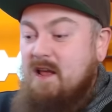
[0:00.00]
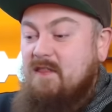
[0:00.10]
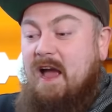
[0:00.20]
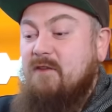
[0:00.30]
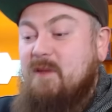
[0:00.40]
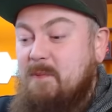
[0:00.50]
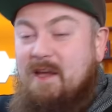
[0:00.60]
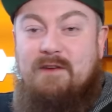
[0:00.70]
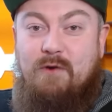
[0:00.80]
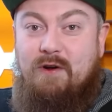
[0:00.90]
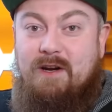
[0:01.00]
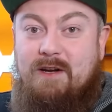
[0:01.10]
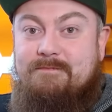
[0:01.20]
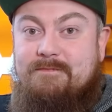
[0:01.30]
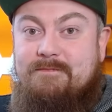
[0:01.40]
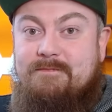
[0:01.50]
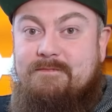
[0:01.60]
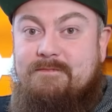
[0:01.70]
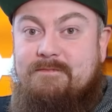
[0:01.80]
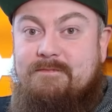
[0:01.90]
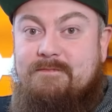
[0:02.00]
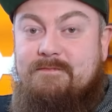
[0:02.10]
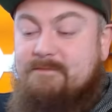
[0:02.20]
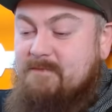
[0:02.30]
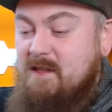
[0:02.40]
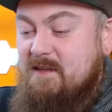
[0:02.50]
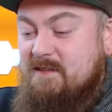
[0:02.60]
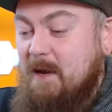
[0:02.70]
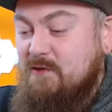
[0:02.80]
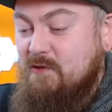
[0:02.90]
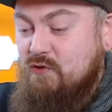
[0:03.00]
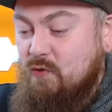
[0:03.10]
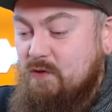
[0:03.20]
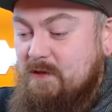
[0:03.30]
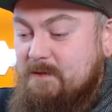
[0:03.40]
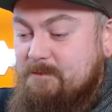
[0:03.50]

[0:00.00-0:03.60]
that have to pay for it. It's an absolute joke.